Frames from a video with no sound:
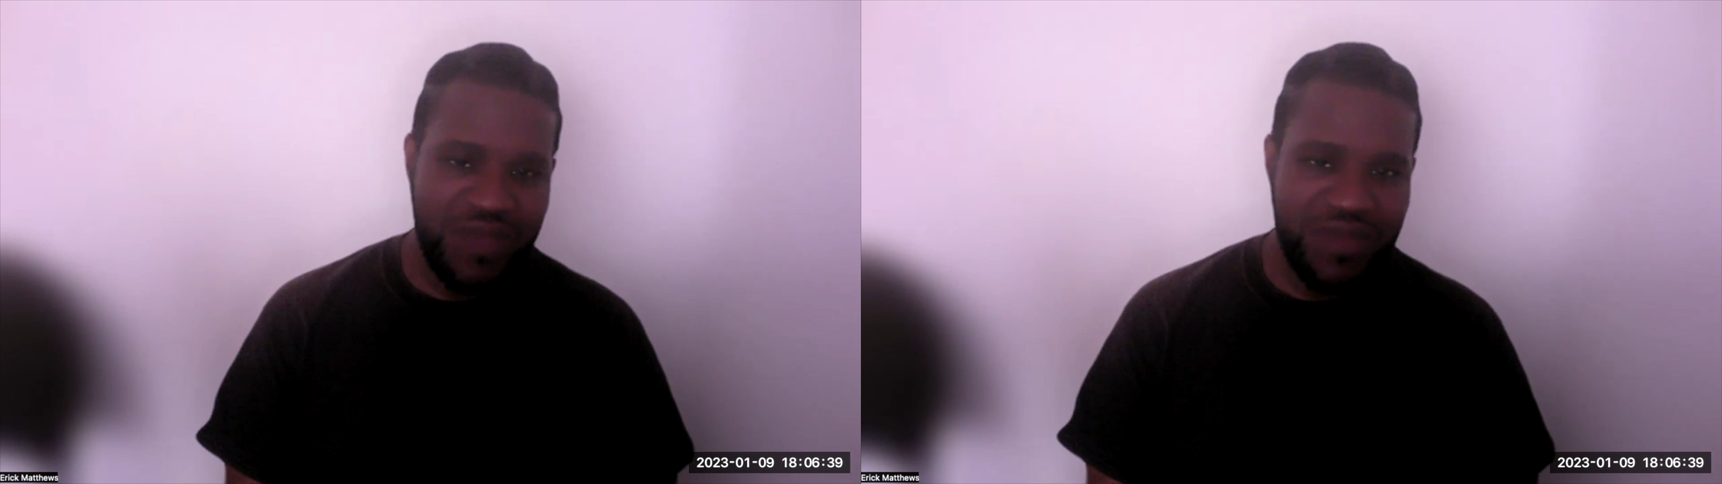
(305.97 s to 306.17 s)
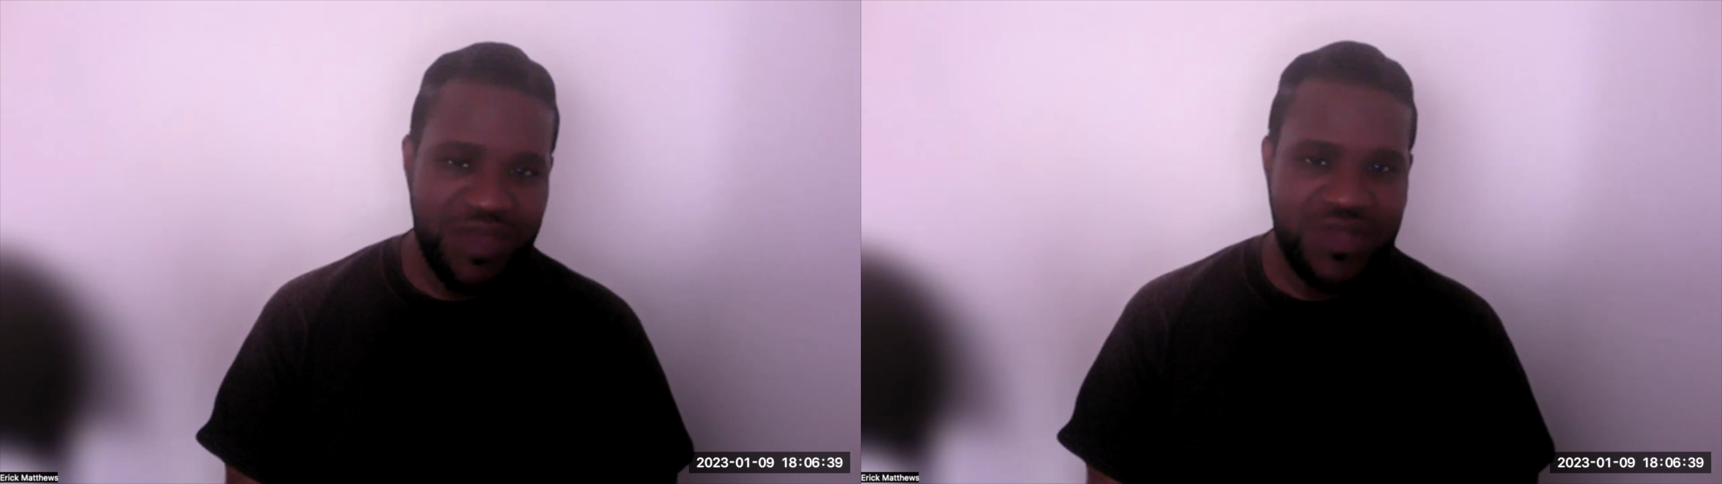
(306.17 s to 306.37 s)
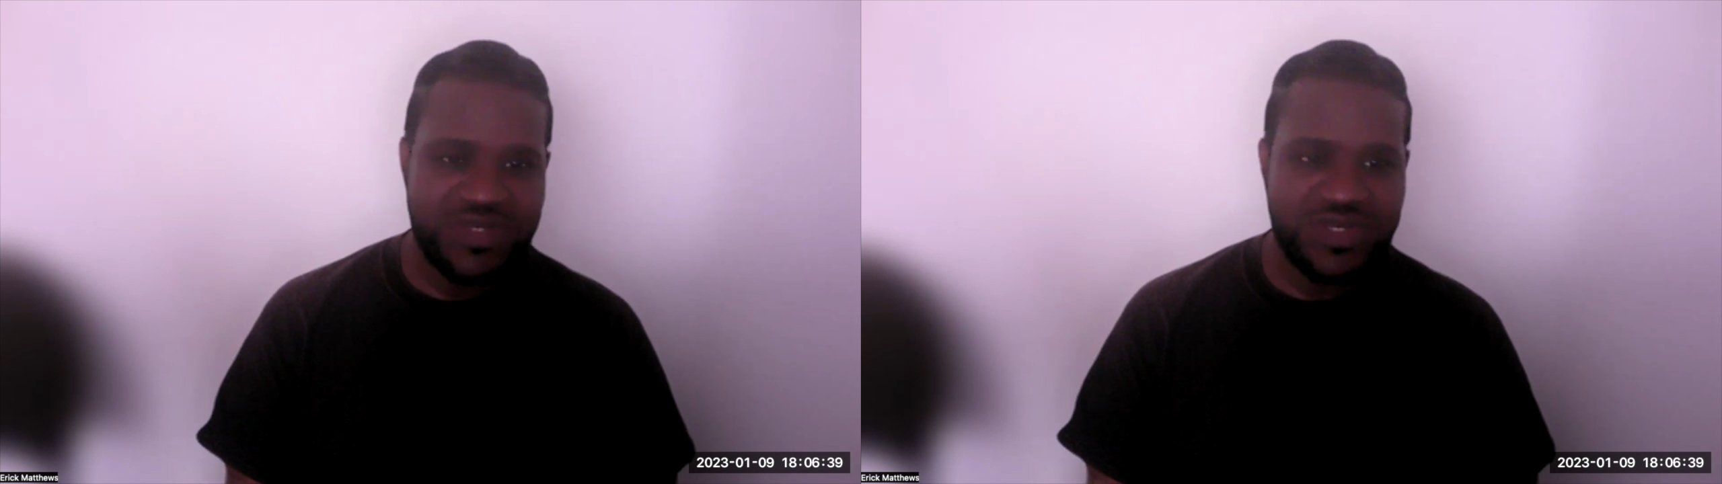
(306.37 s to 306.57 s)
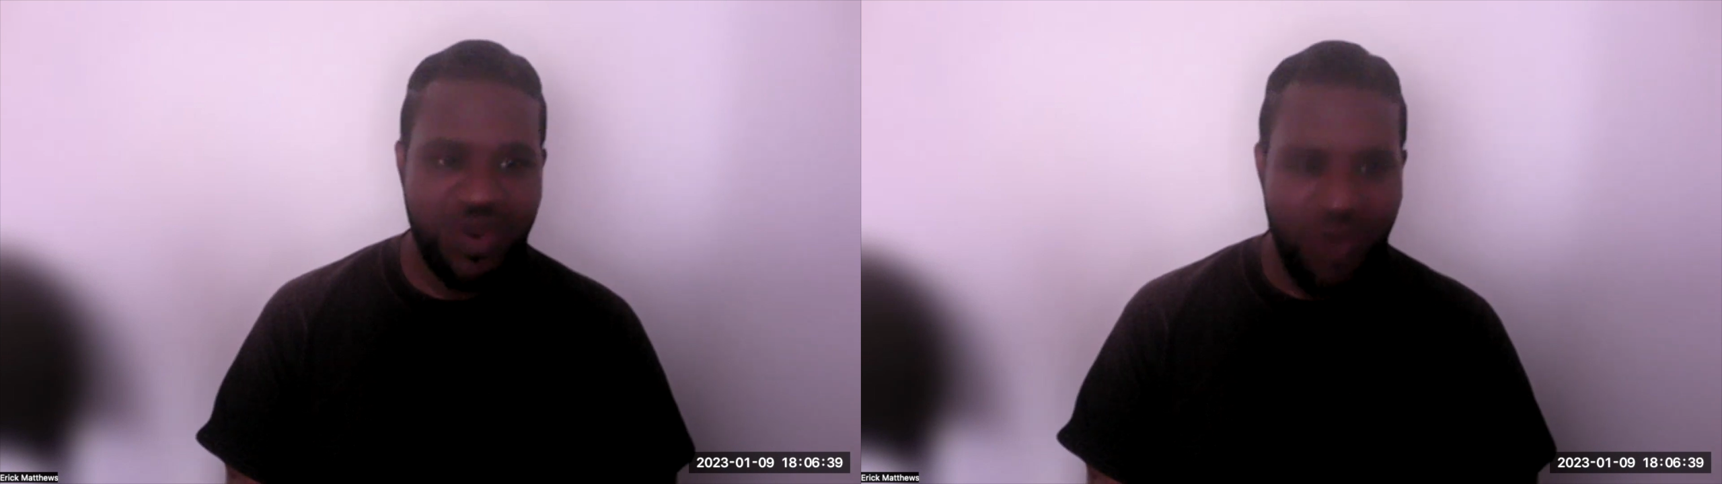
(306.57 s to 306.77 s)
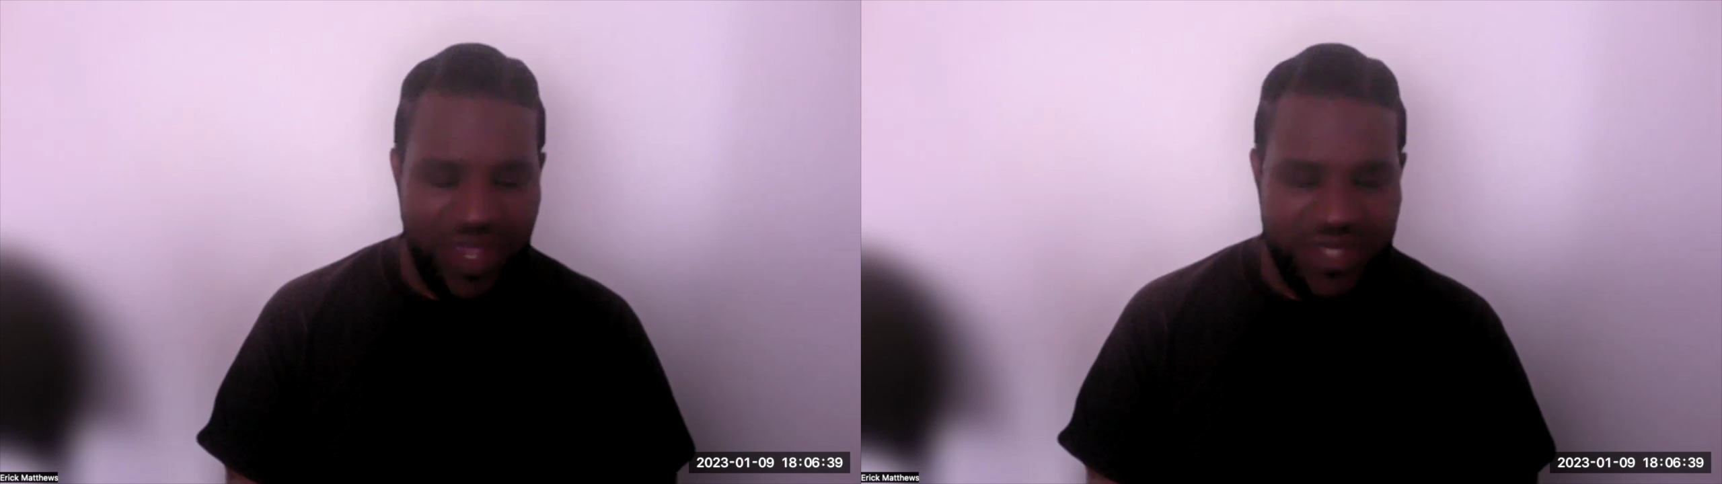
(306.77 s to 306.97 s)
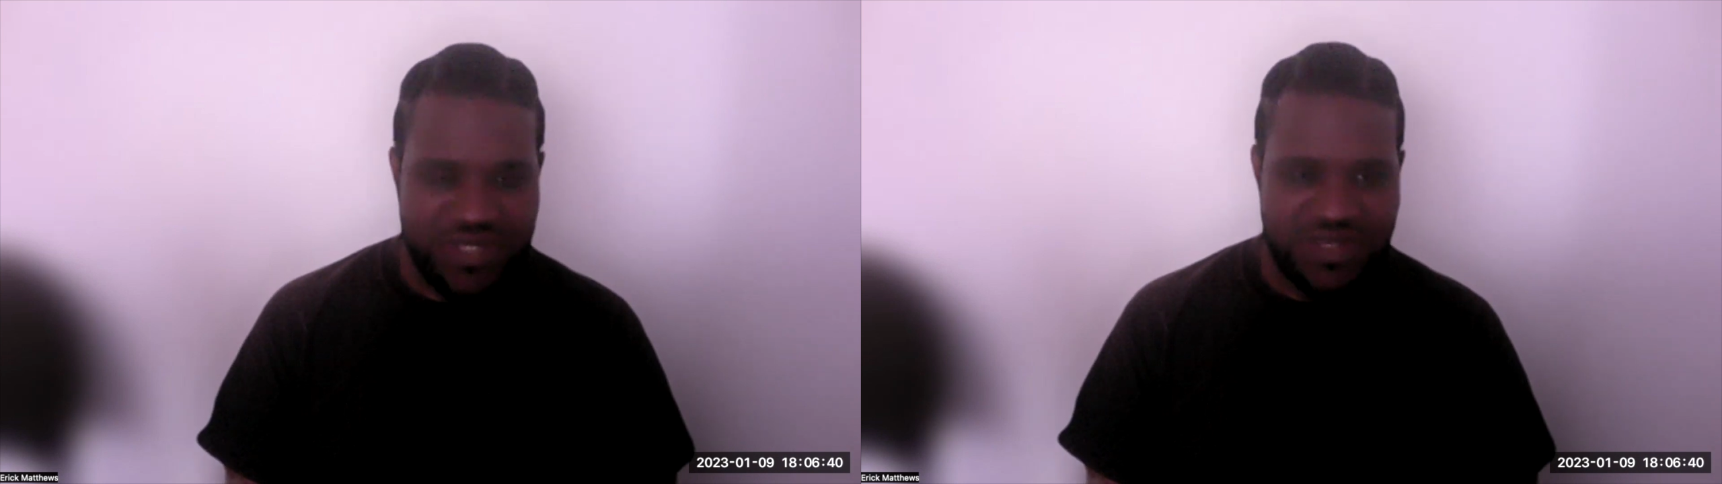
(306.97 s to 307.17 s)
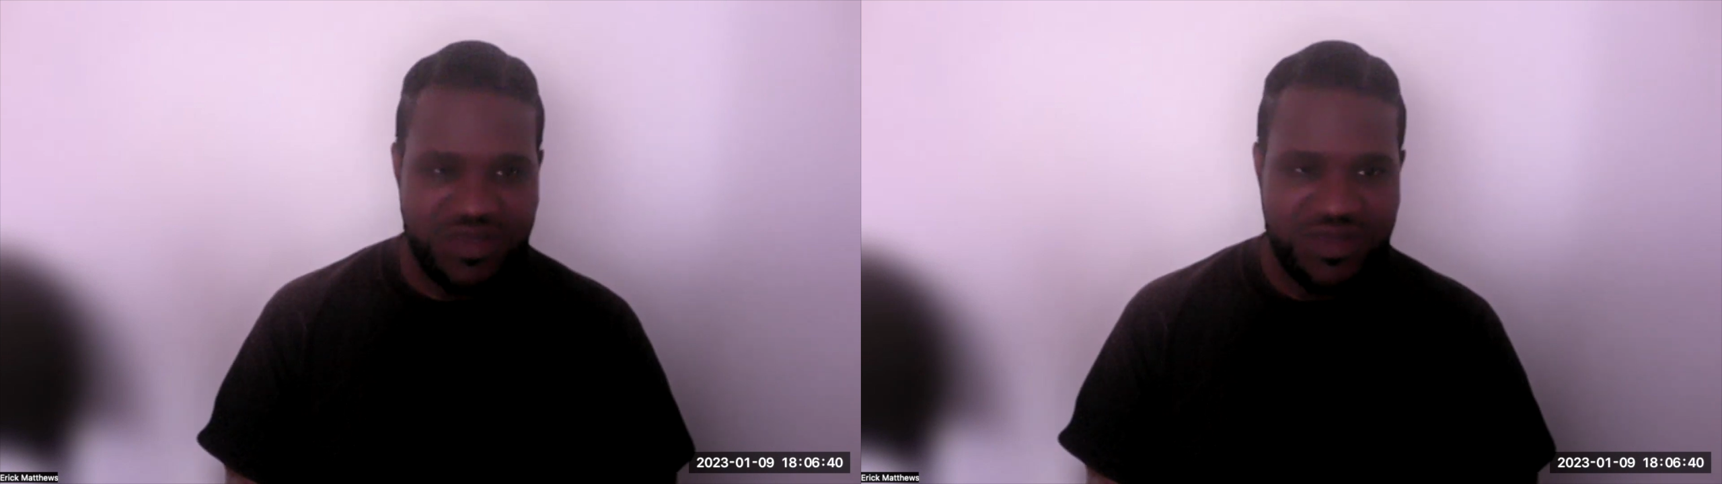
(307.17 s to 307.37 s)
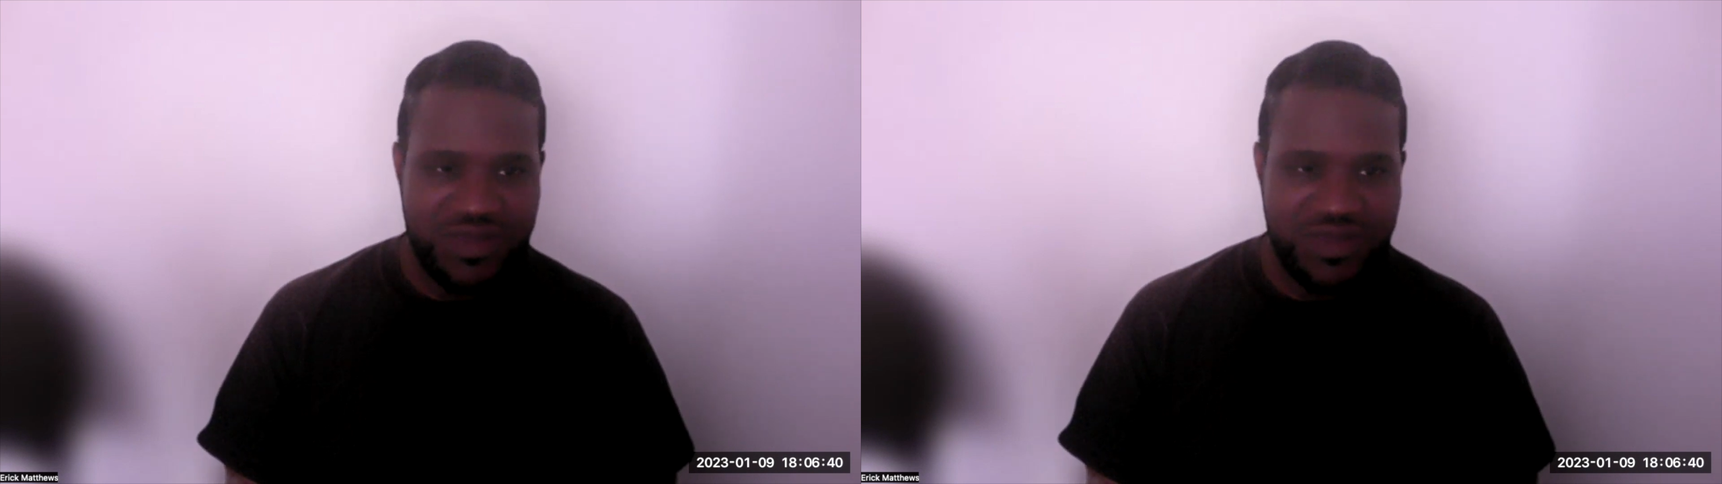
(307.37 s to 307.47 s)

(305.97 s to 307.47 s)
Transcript: because it's crazy,